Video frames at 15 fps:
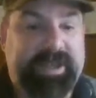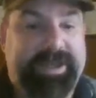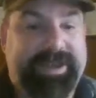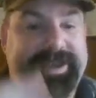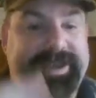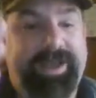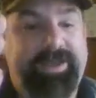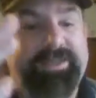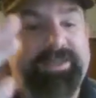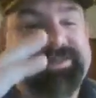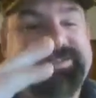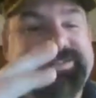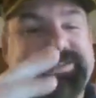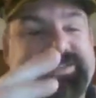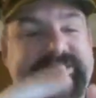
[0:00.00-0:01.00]
and now
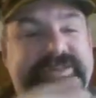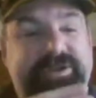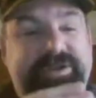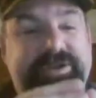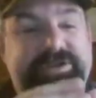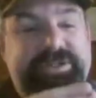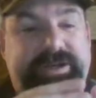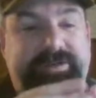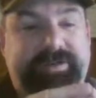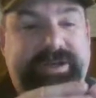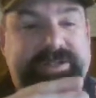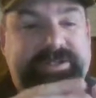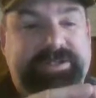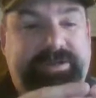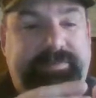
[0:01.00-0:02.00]
this is the third
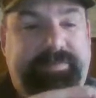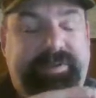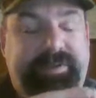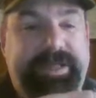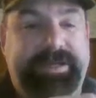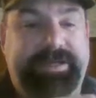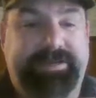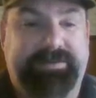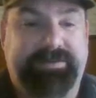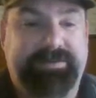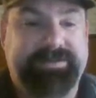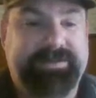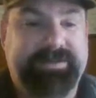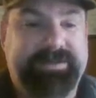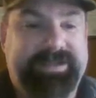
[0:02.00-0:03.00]
generation of
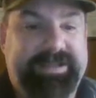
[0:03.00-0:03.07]
millennials.